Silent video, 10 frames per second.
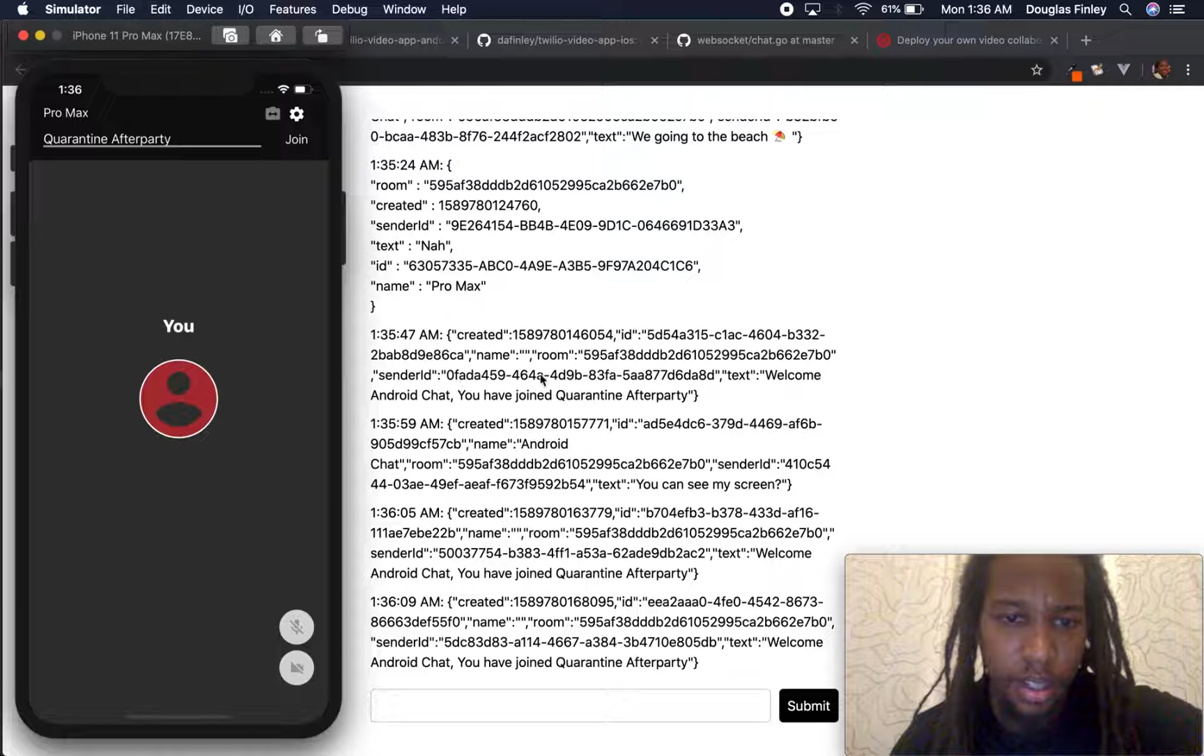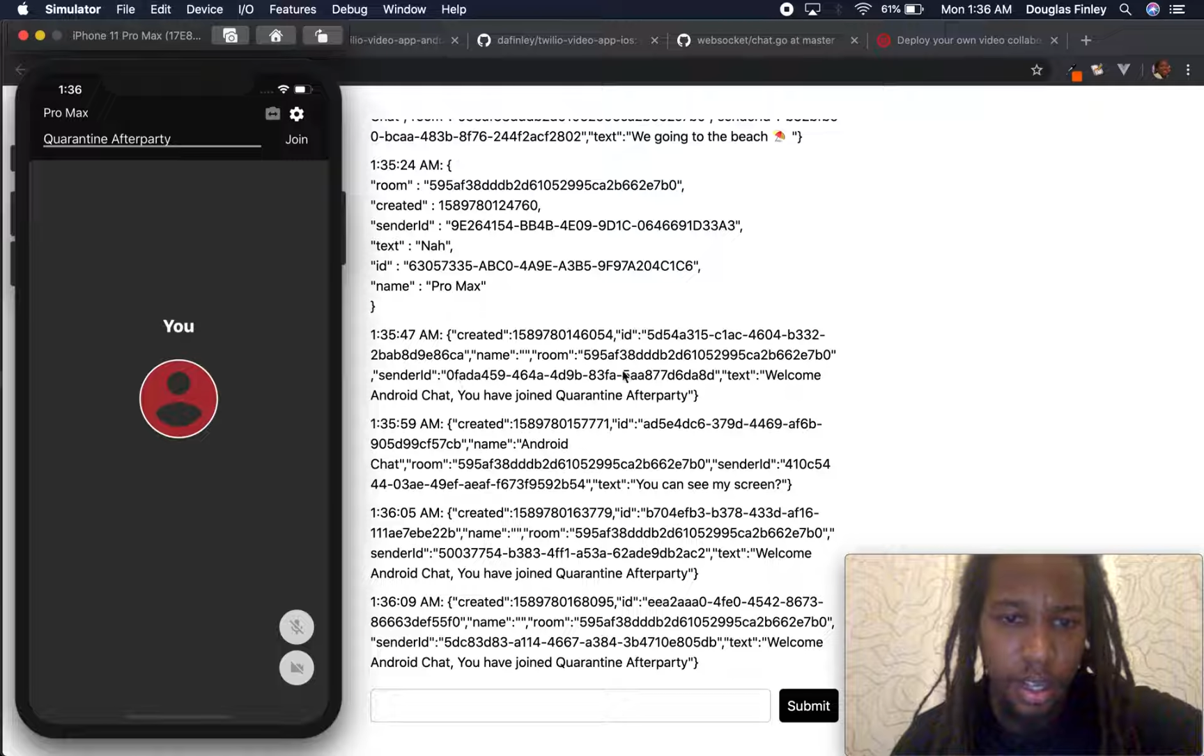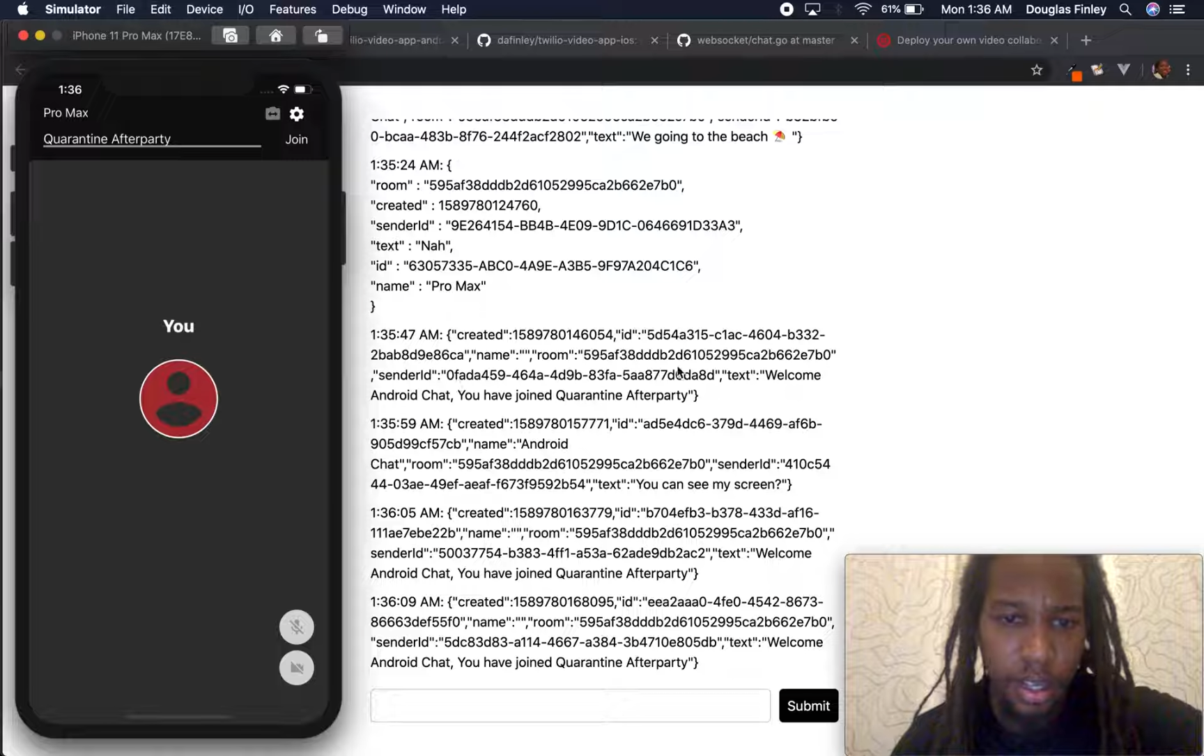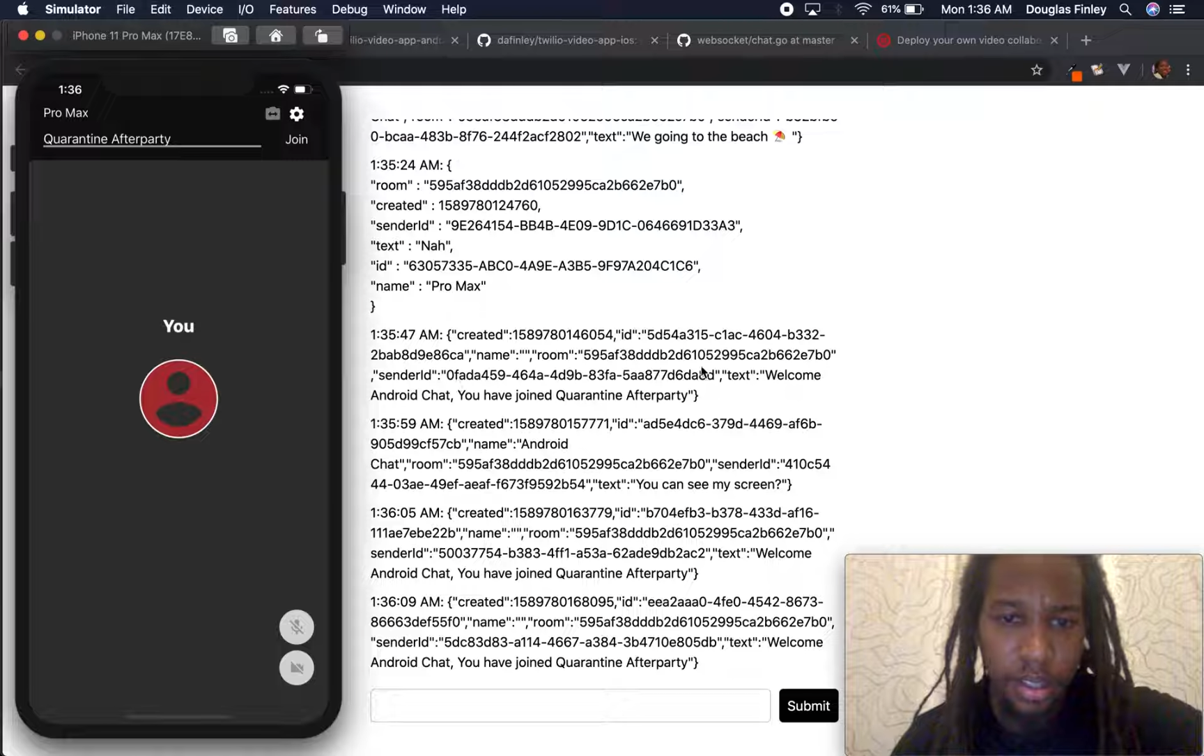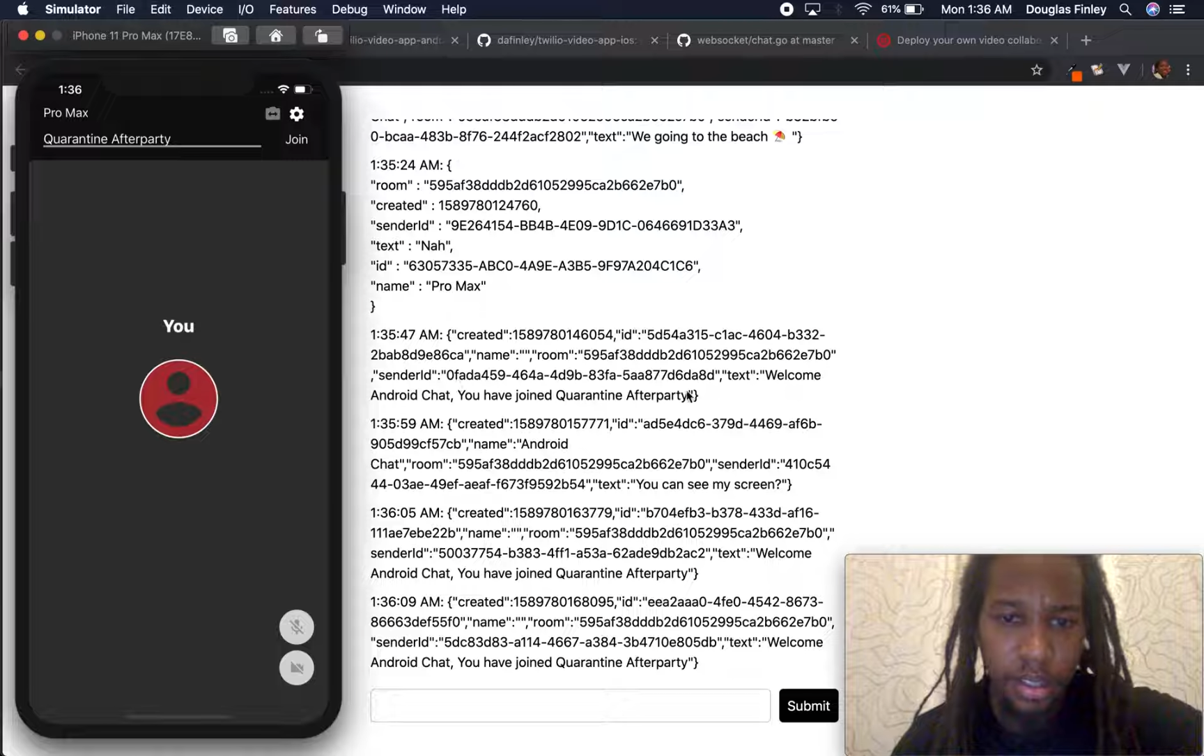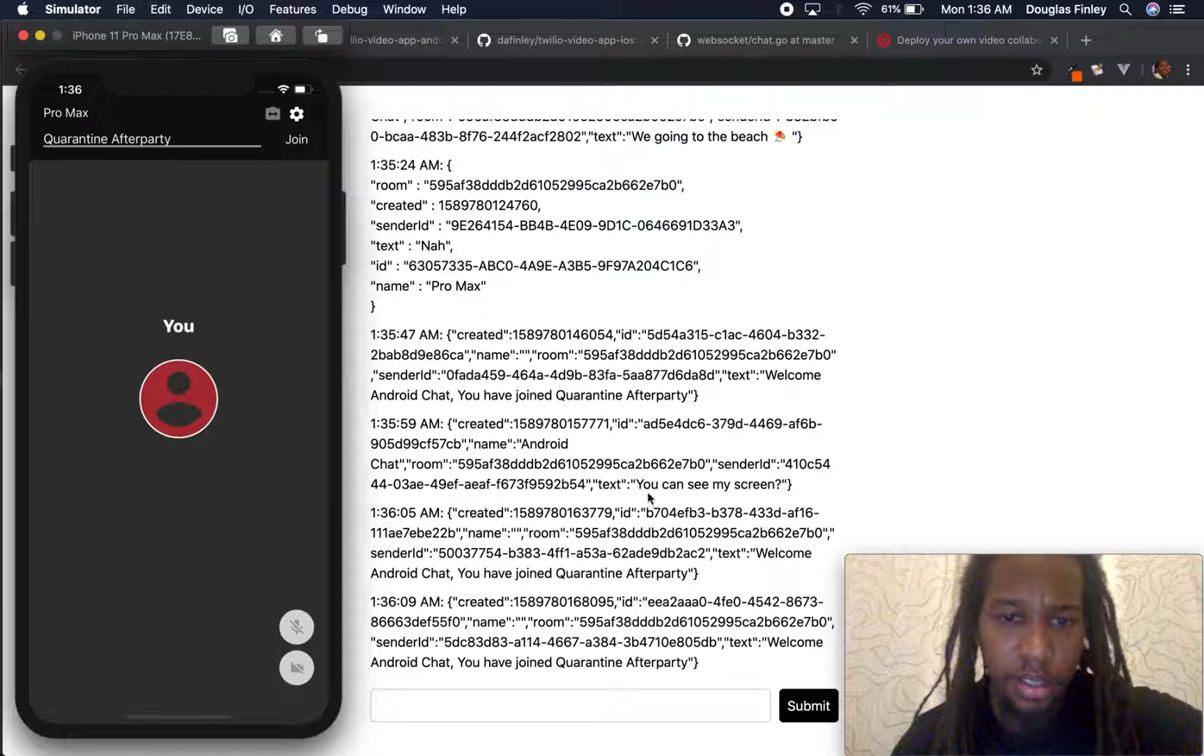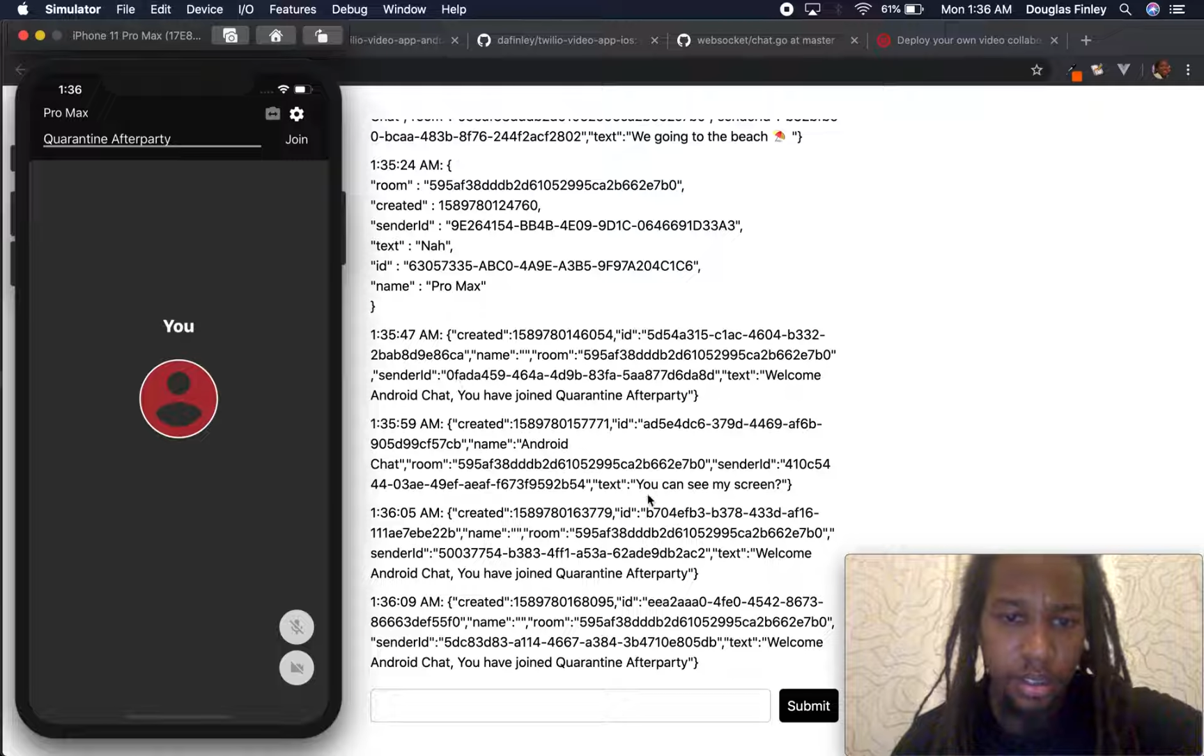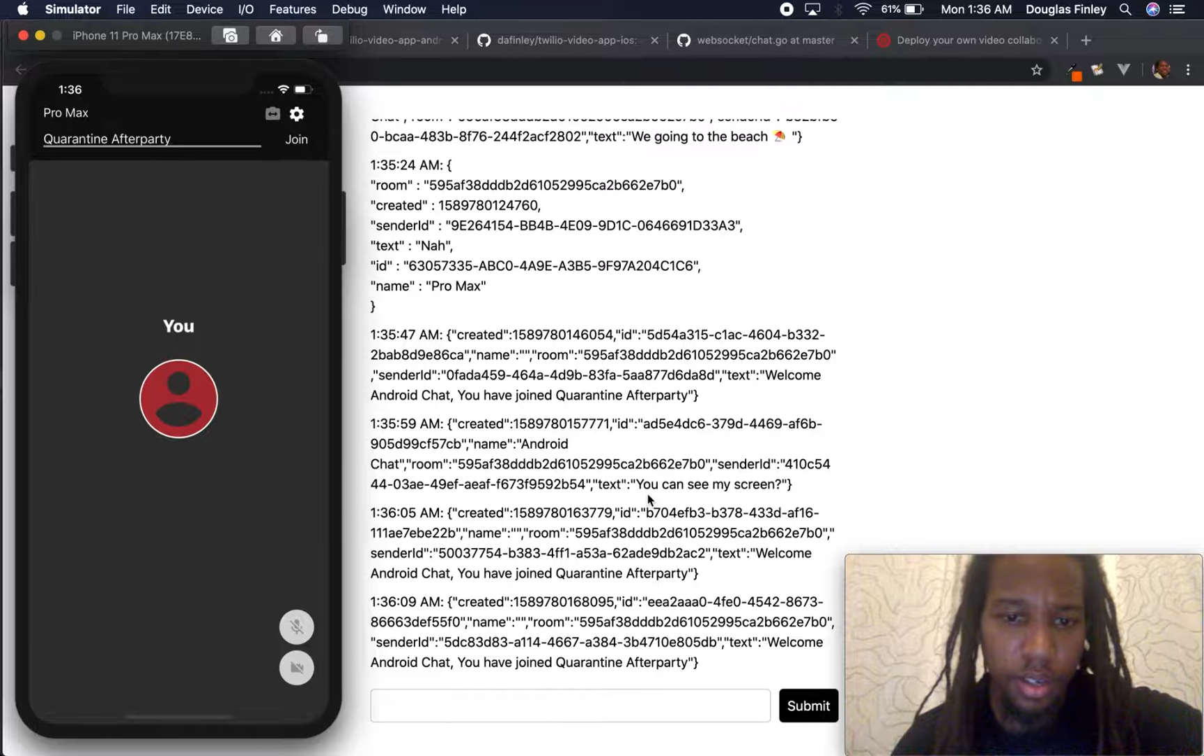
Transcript: and the sender